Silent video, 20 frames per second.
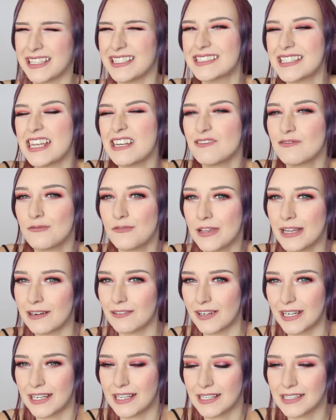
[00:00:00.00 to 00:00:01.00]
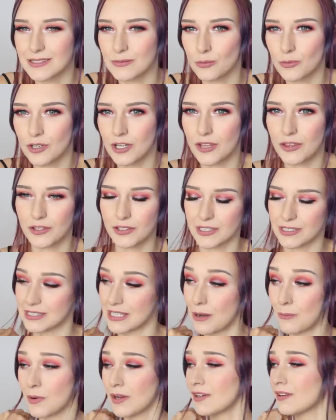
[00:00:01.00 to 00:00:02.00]
he's inferior, he's
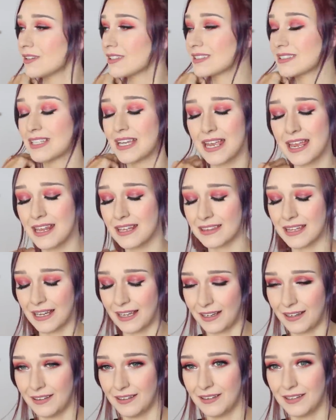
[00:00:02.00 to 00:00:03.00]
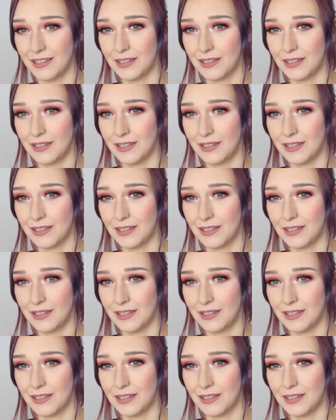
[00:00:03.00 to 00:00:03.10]
worthless. And we're not saying that.